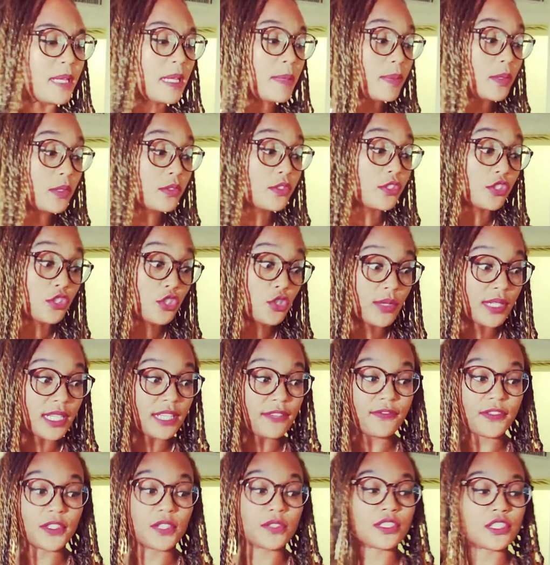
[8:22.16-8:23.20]
people to do what
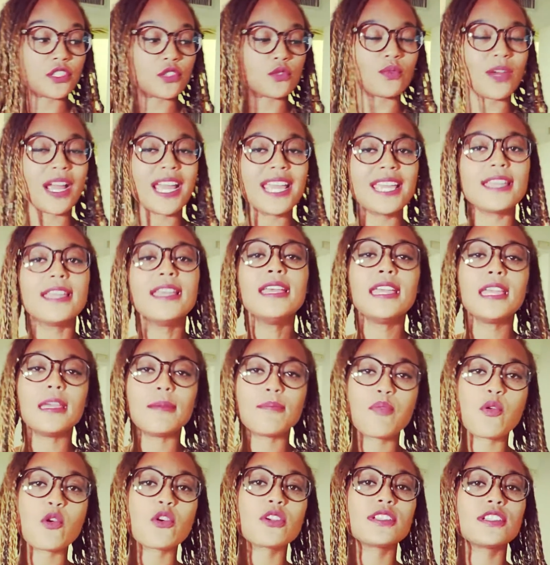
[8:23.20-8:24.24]
he feels is right,
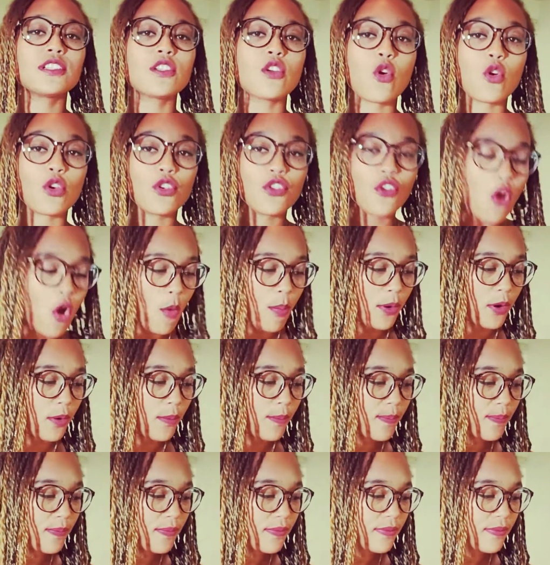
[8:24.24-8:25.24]
important, or noble.